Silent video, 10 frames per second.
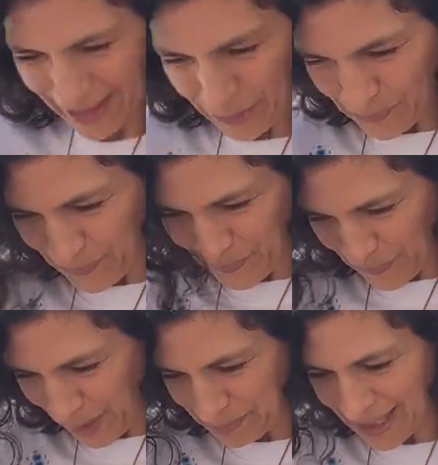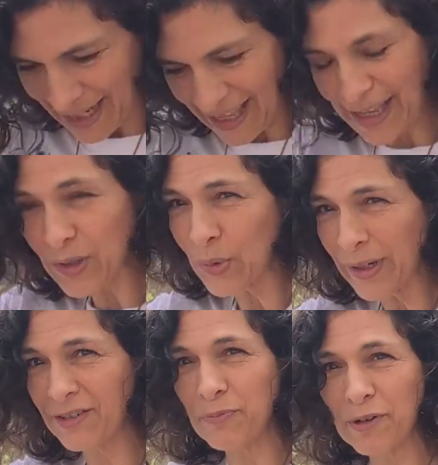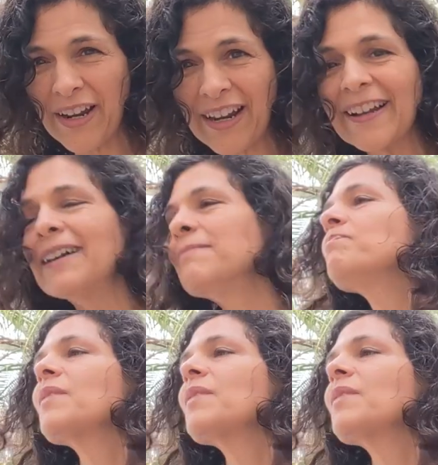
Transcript: like, I'm getting a Queen of Bavaria,